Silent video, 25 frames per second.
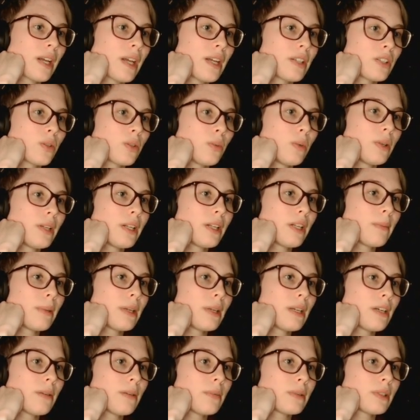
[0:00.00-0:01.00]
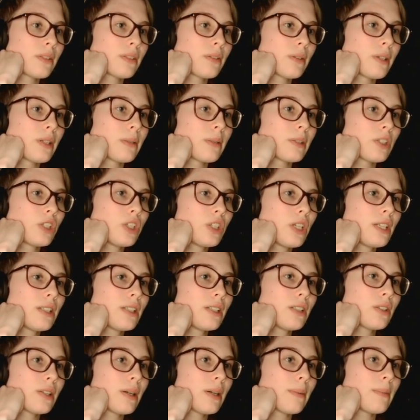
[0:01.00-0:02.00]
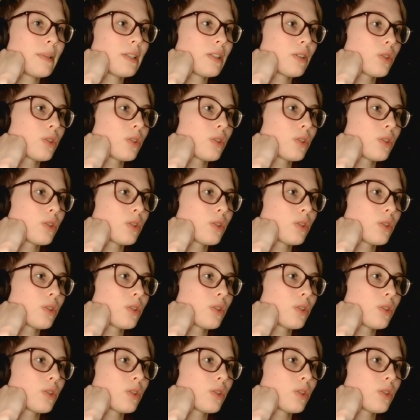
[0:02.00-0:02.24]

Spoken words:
Okay, so 1 enemy here, but 0 enemies adjacent, so that